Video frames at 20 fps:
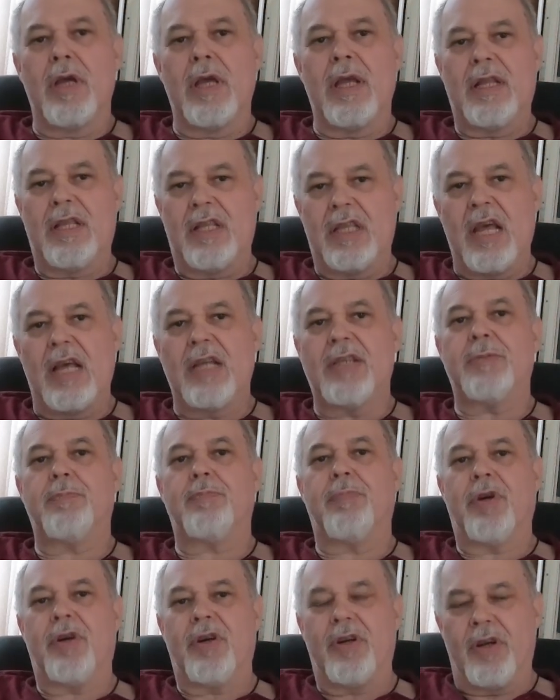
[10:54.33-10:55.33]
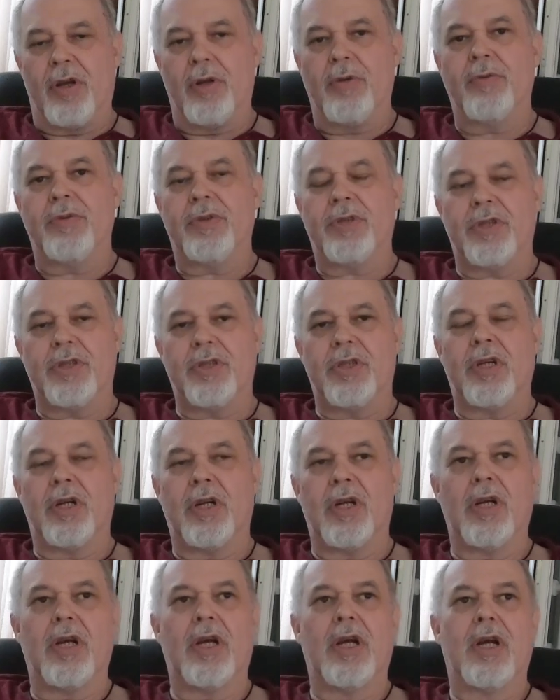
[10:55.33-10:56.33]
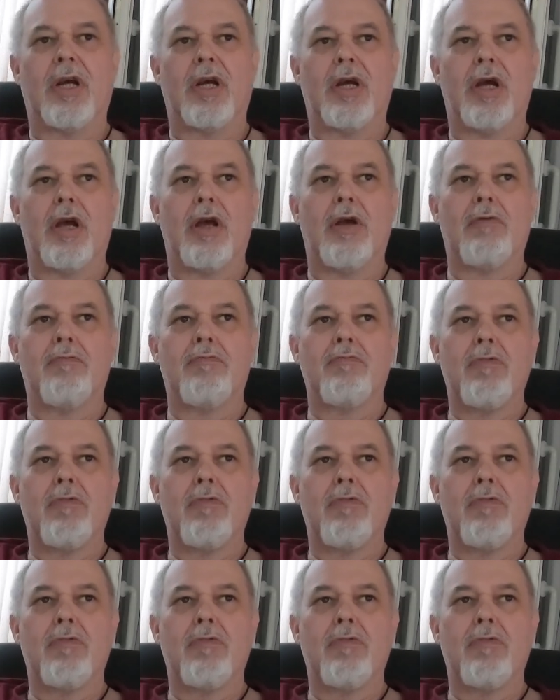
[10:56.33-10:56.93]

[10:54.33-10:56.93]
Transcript: it does produce a